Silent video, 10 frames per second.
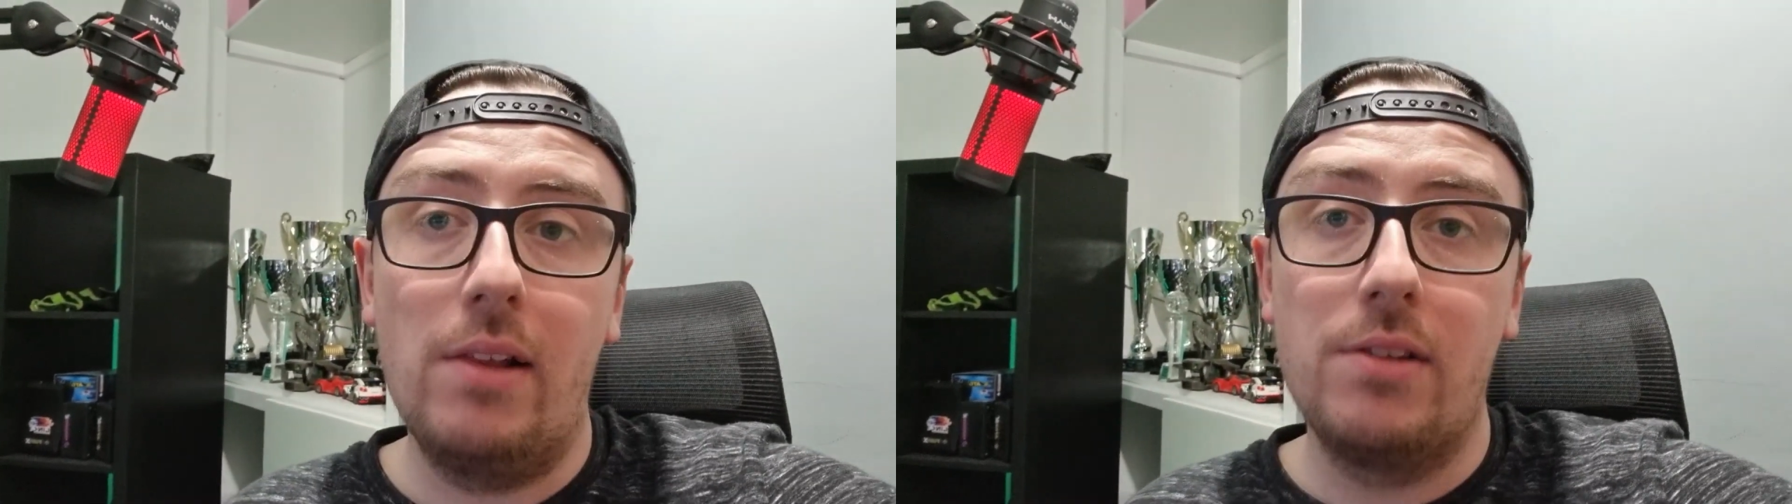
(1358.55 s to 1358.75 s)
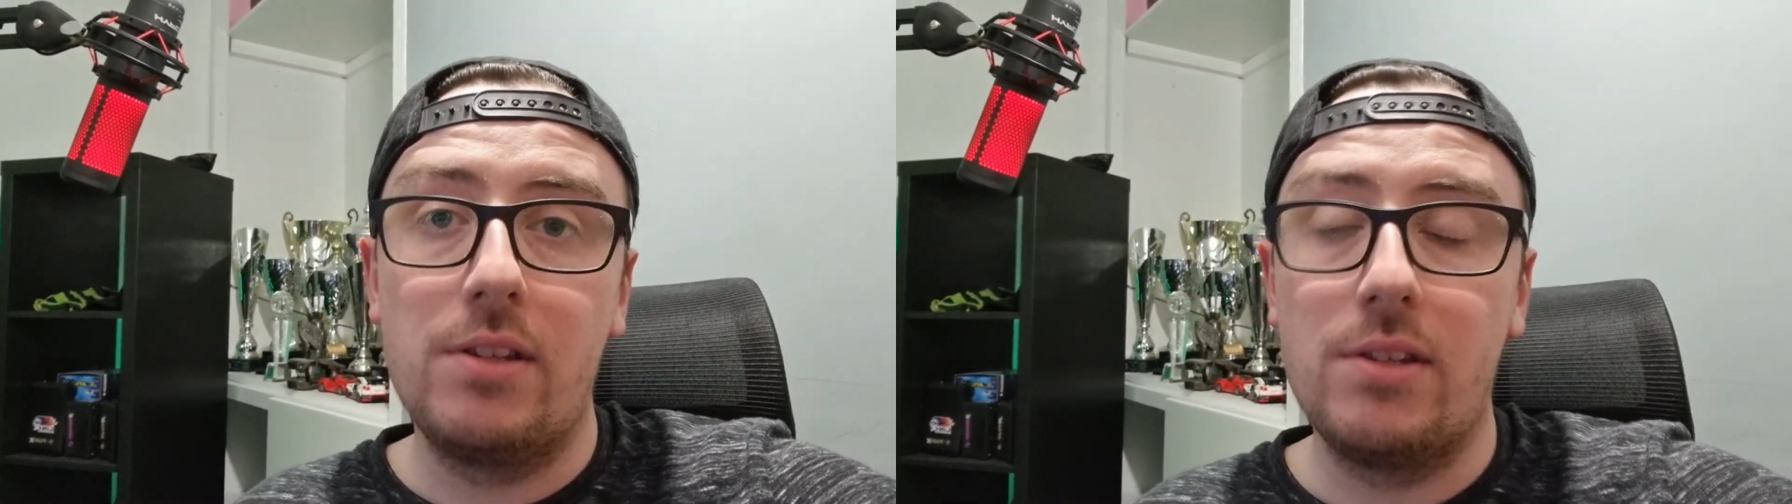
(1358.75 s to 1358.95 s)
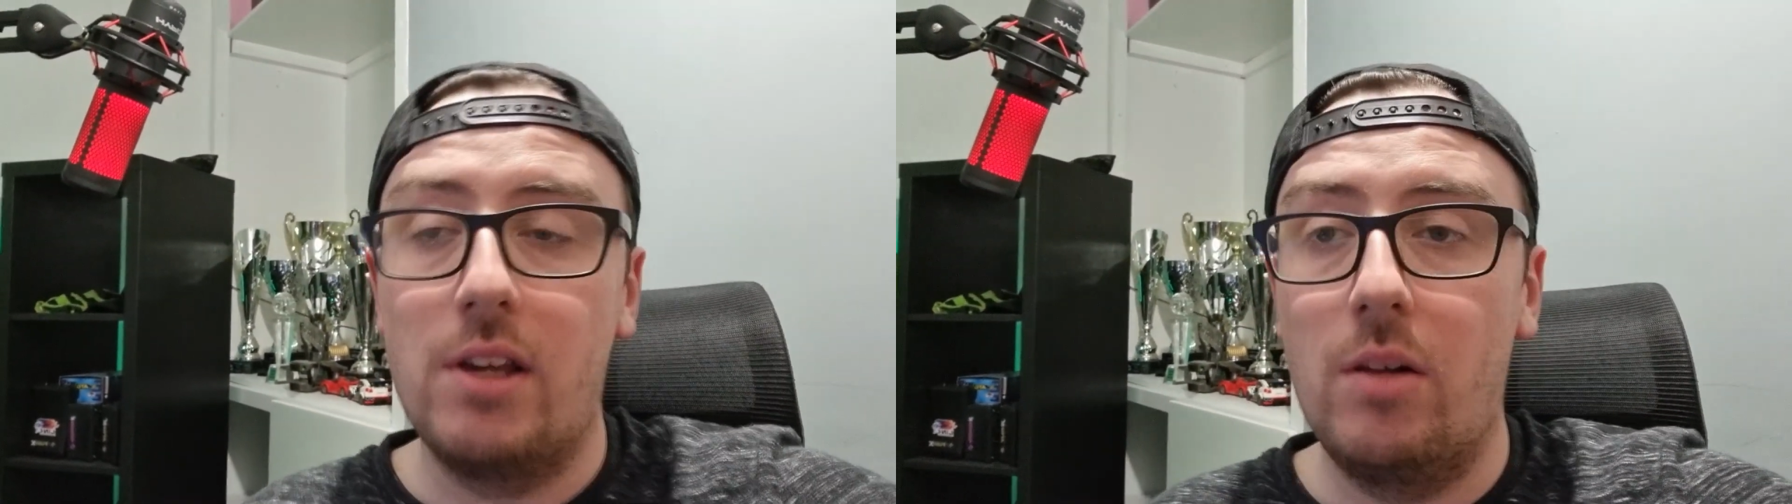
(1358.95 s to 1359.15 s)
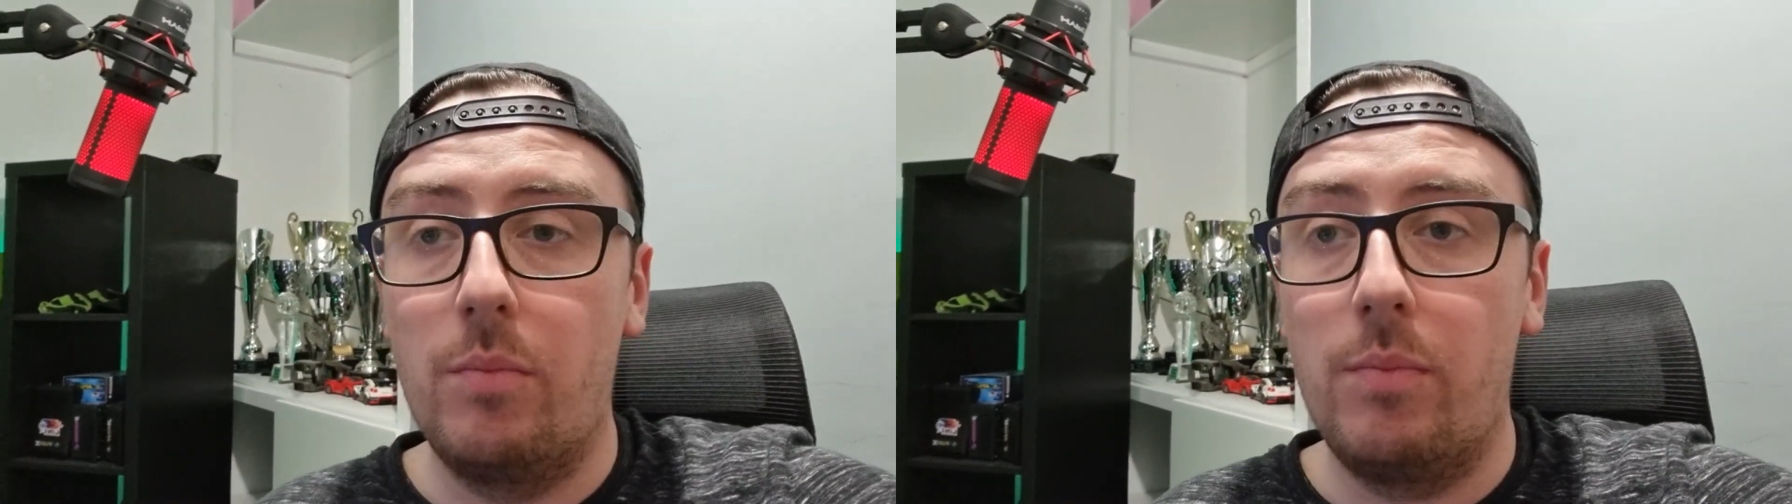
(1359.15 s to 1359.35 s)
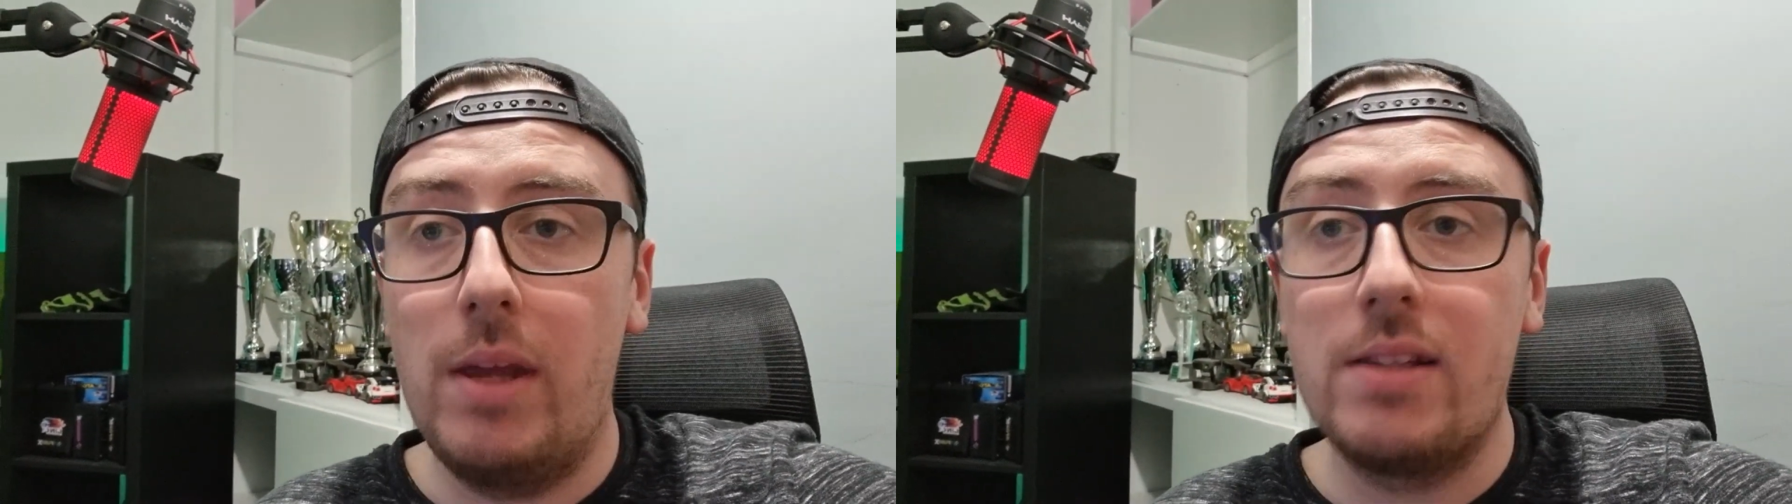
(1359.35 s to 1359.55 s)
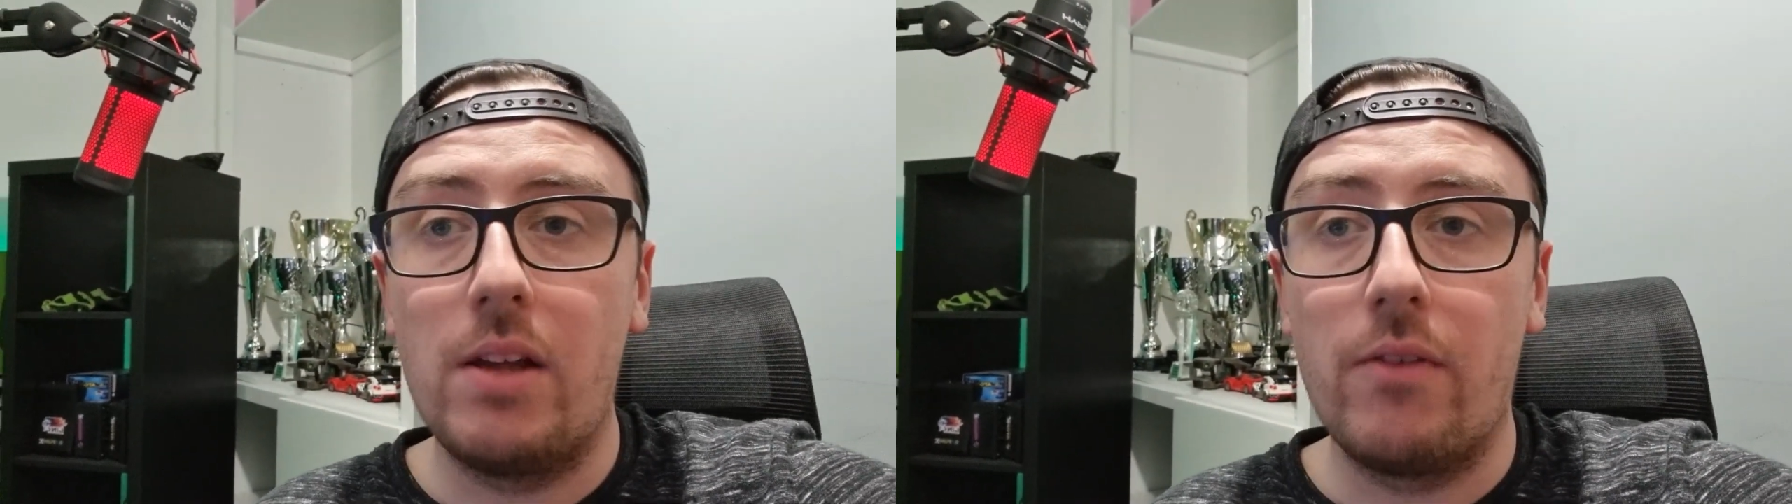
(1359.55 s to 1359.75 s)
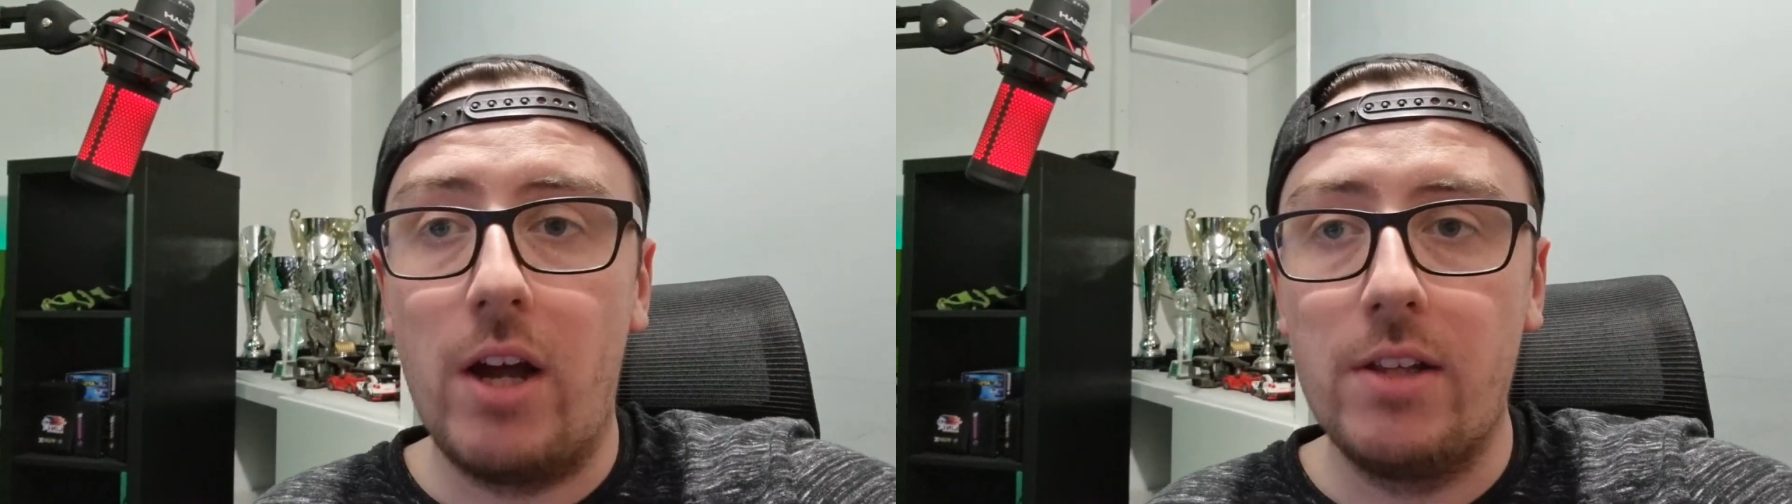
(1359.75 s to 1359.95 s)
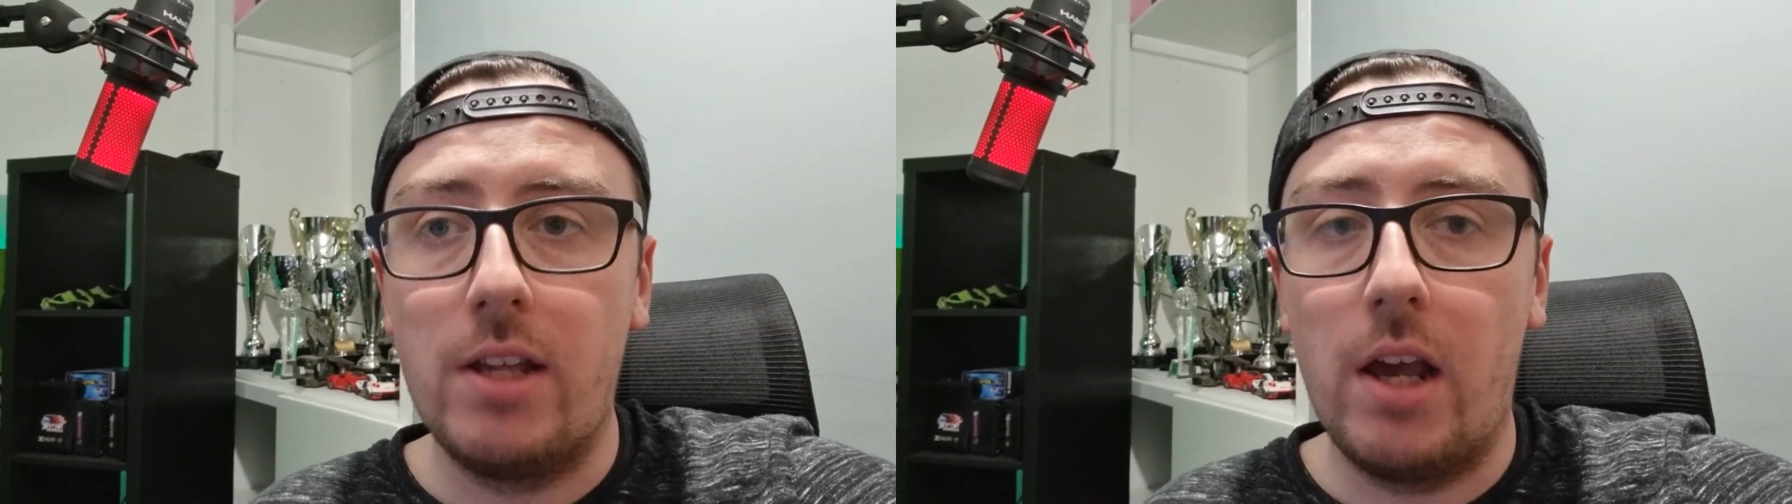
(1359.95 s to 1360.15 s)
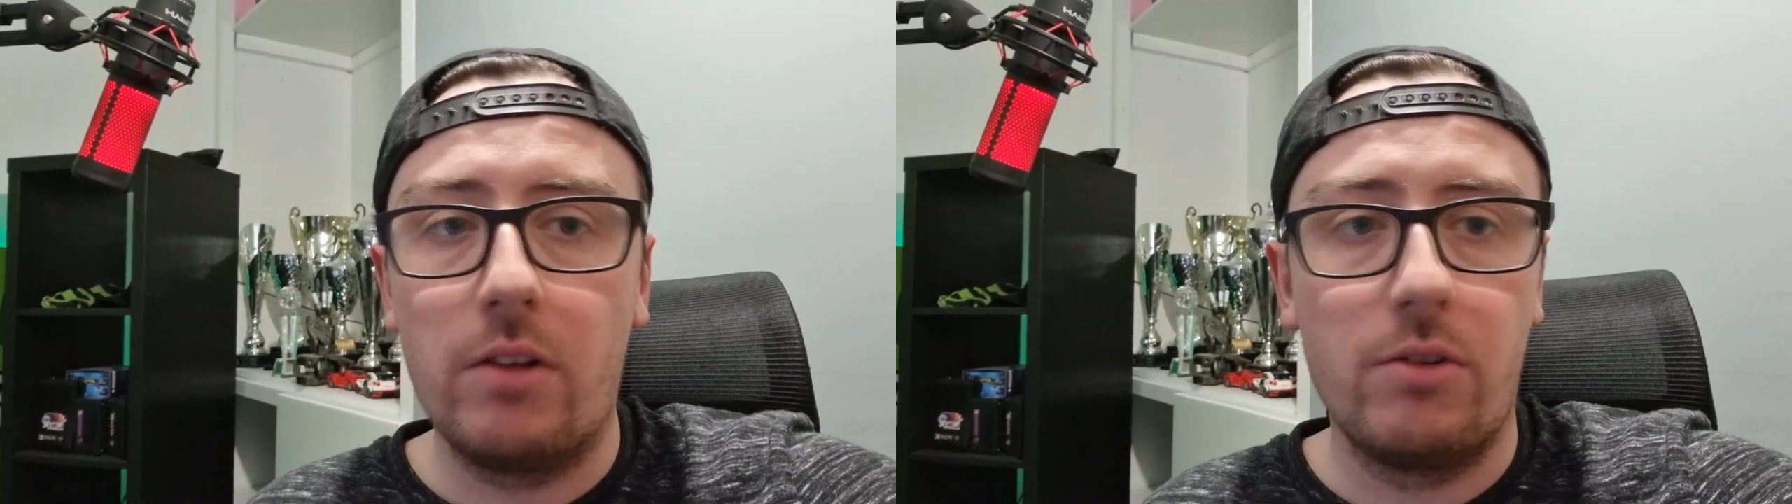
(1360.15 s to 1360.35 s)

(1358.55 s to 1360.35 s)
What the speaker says: is decided based off contact,